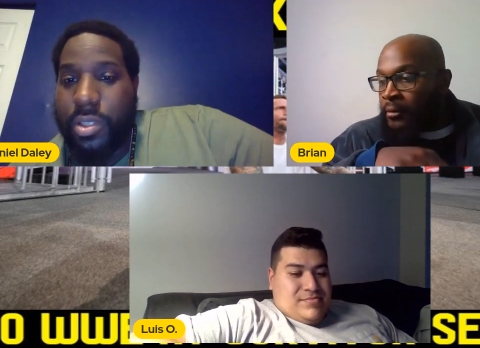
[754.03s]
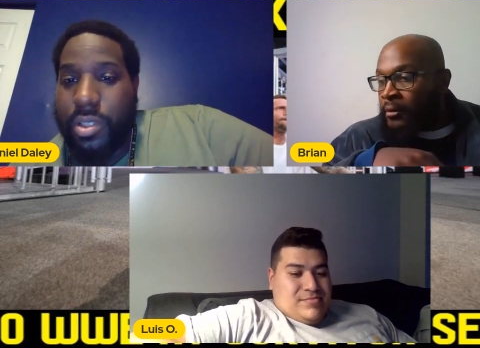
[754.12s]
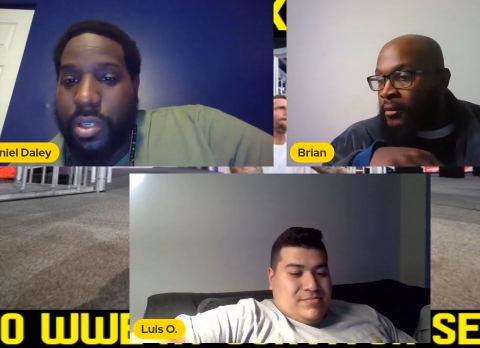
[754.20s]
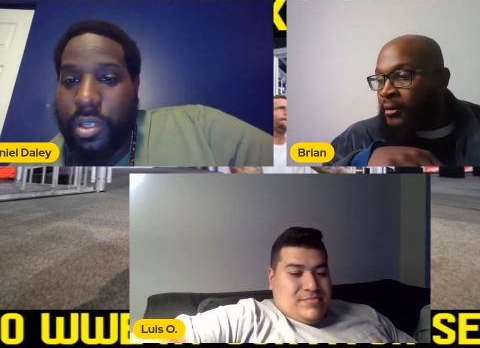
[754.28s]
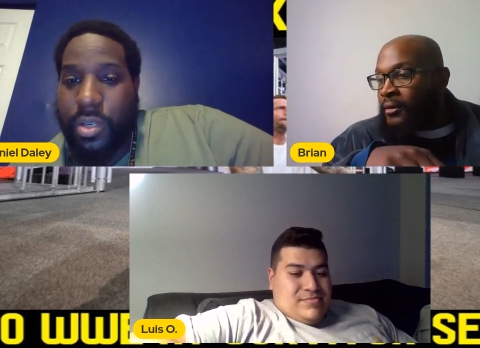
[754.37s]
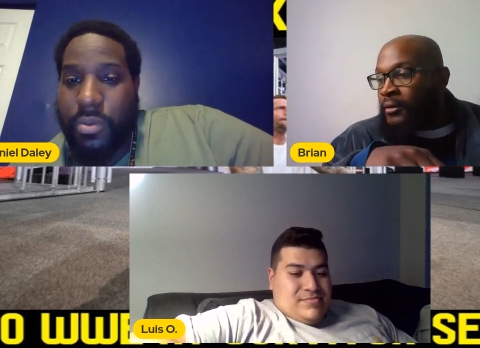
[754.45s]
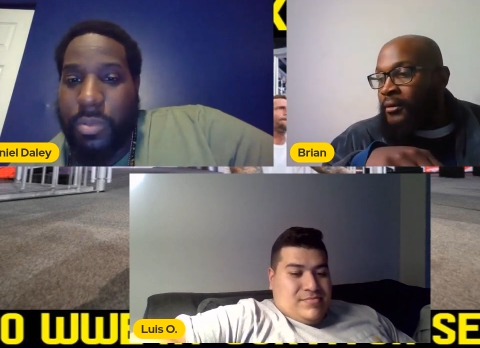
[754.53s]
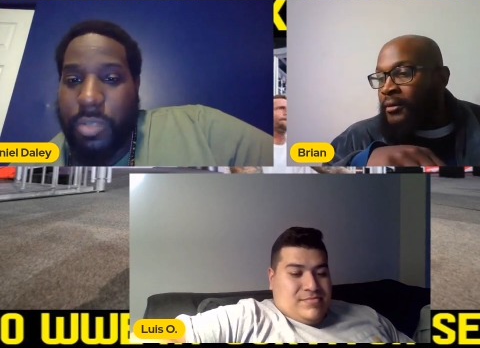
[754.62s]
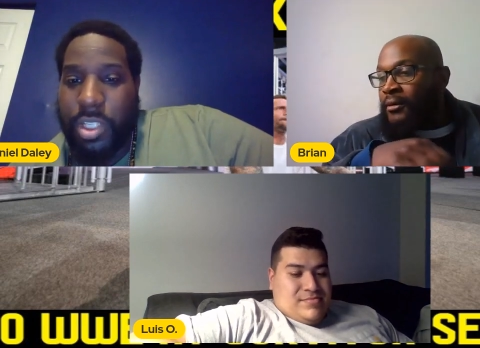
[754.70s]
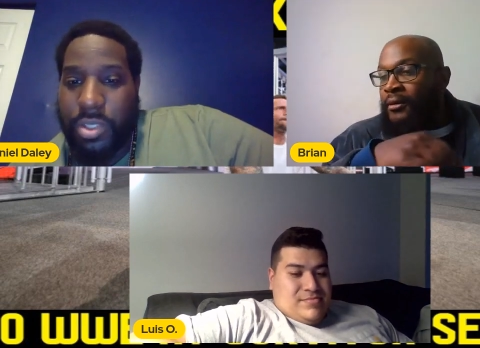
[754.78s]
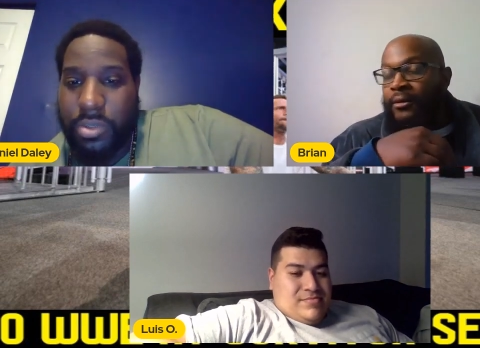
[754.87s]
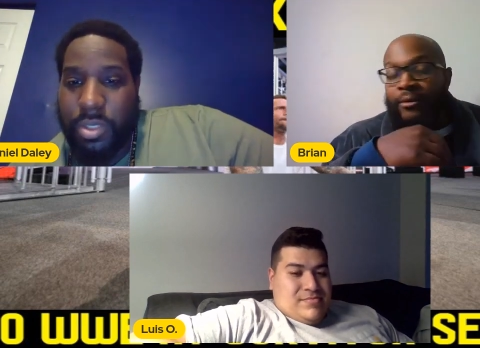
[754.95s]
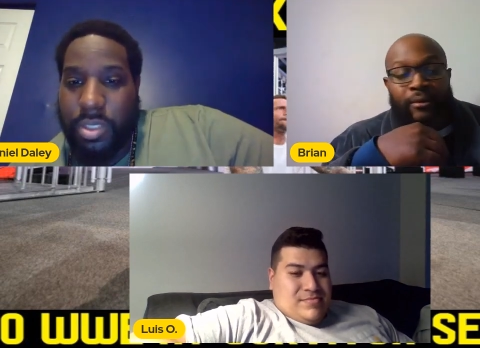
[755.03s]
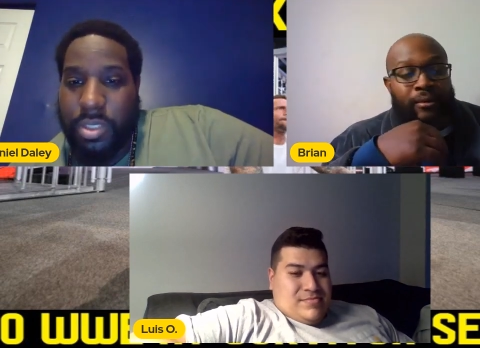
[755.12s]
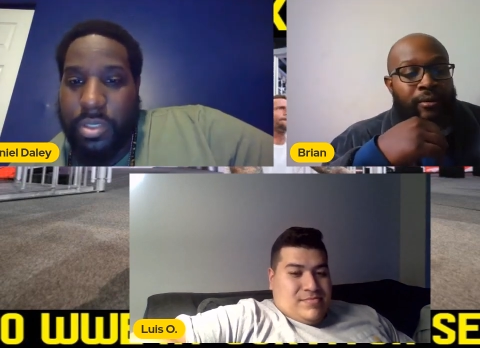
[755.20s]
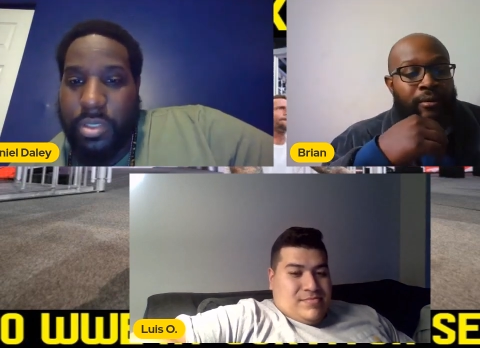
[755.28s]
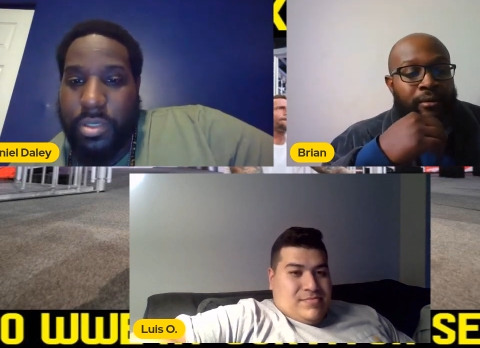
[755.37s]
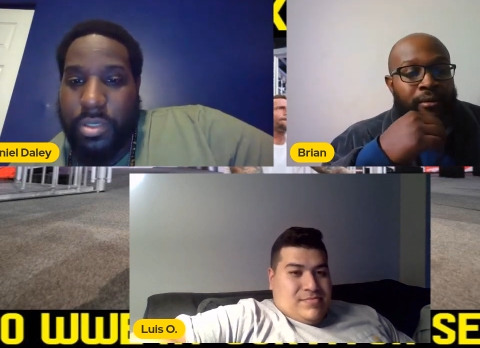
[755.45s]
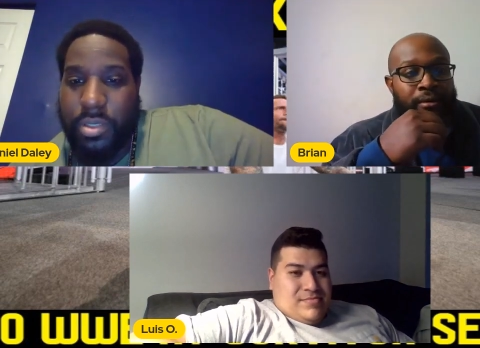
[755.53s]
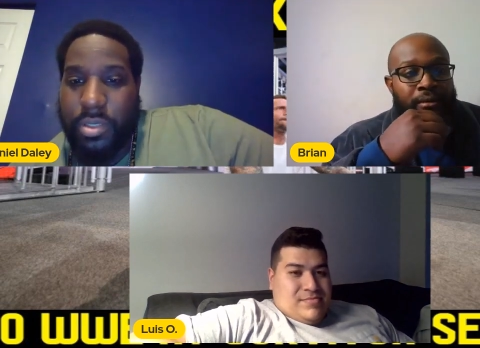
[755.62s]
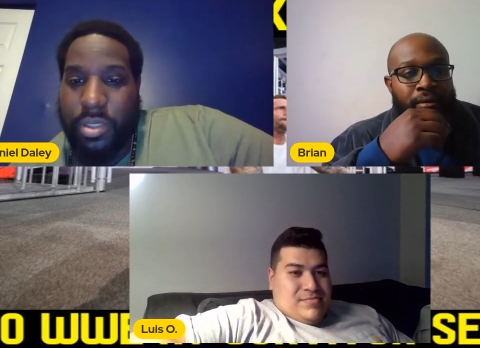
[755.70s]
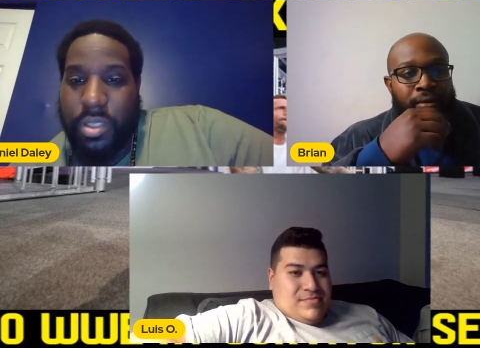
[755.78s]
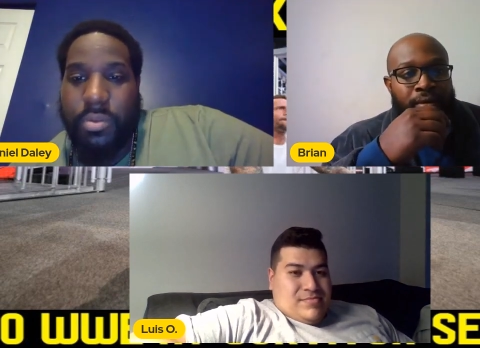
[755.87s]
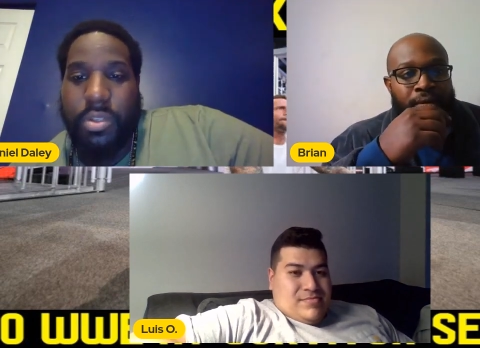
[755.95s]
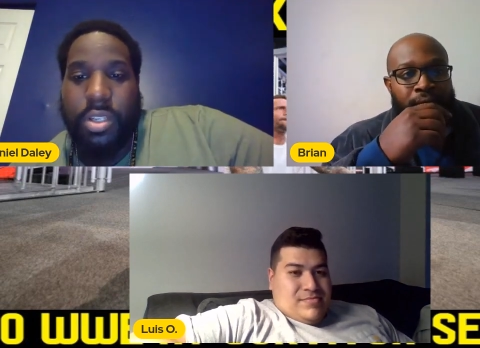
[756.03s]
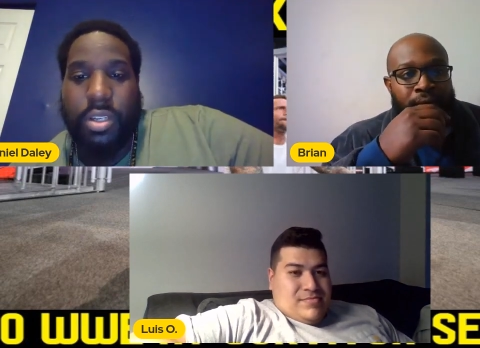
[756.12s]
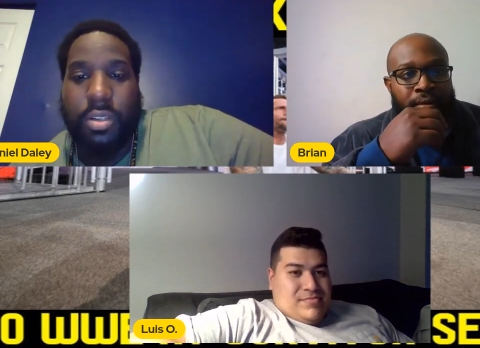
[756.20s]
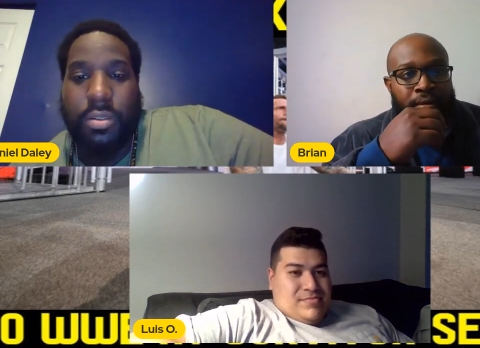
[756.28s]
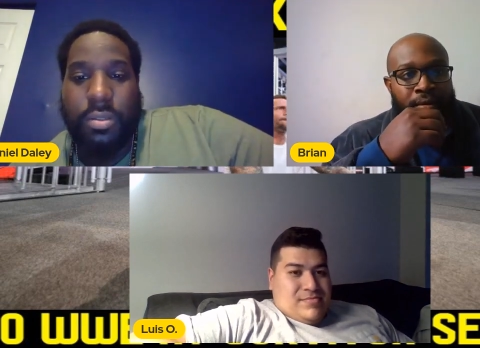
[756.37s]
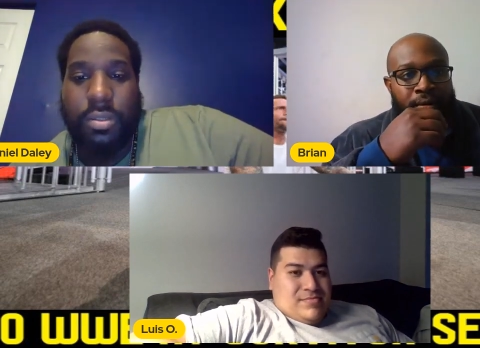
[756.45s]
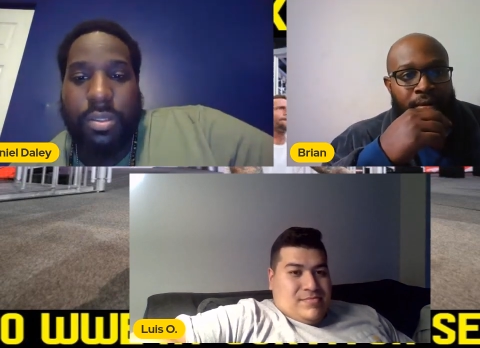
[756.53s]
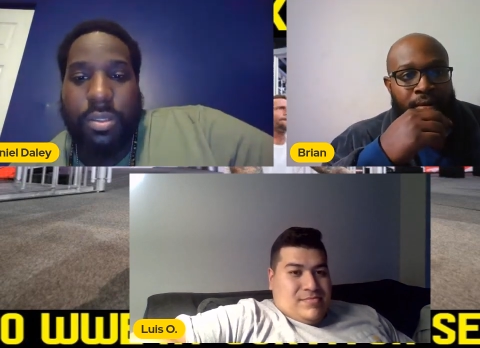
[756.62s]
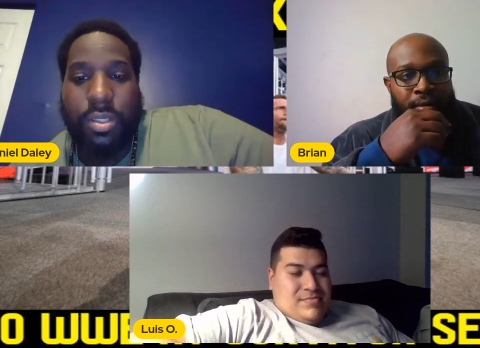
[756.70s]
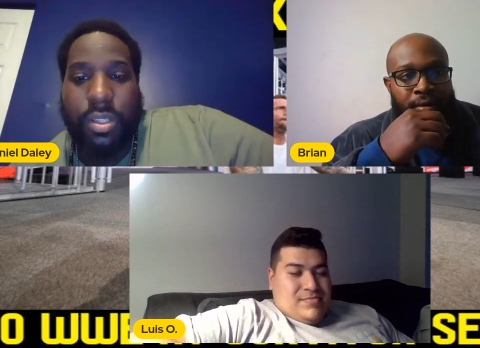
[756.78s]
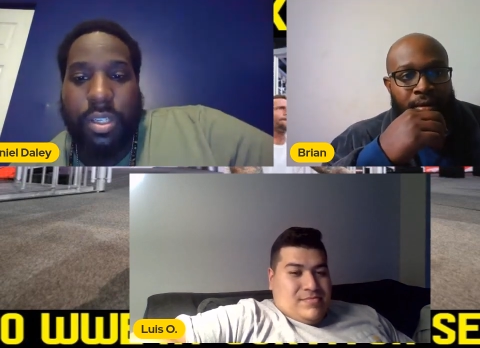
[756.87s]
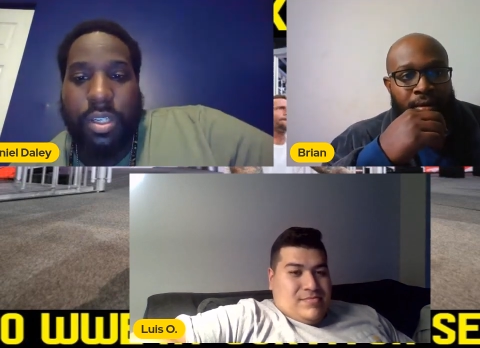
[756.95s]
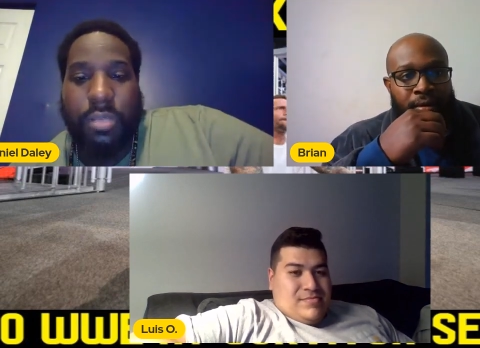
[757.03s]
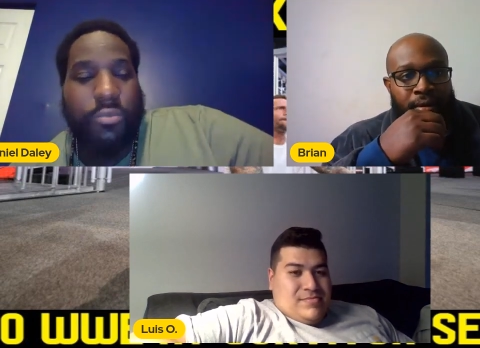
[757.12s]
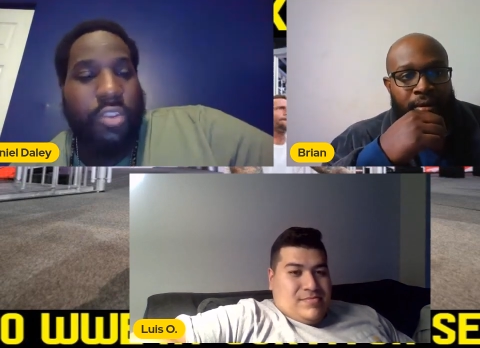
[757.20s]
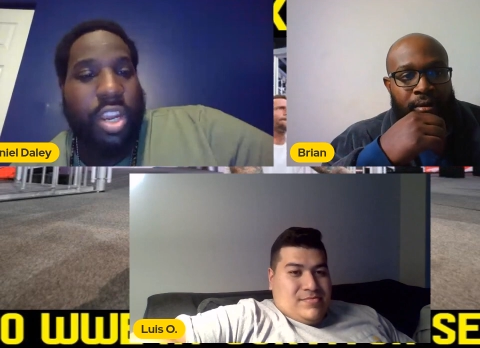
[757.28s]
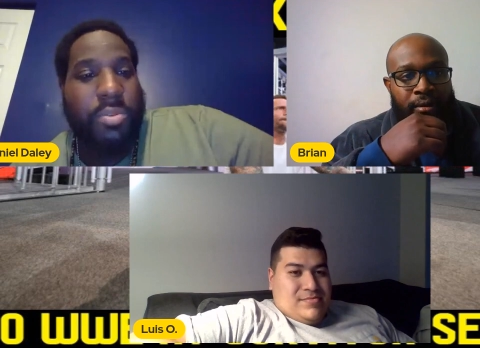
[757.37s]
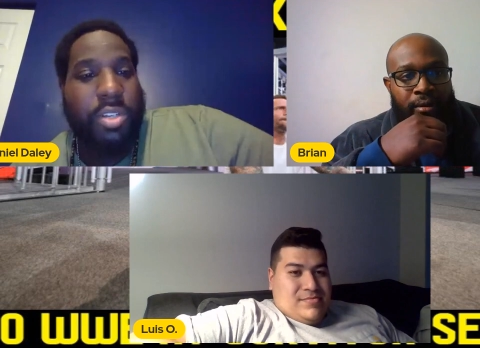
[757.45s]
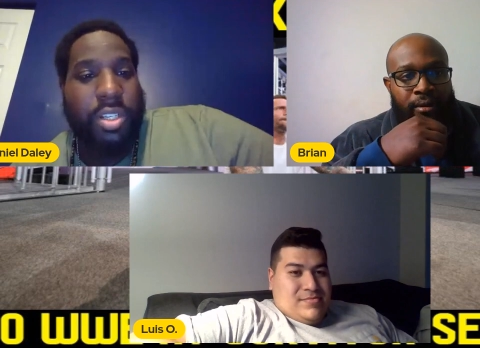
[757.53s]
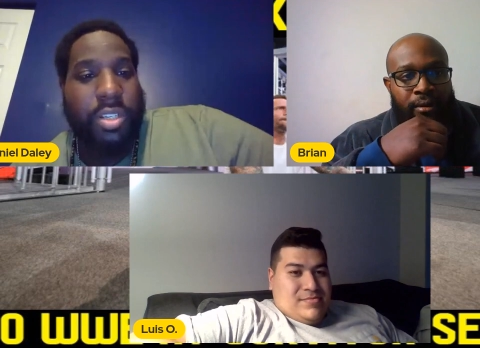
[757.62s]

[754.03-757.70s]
Speaker 1: Uh, what am I doing here? There we go. Uh, wrapping it up.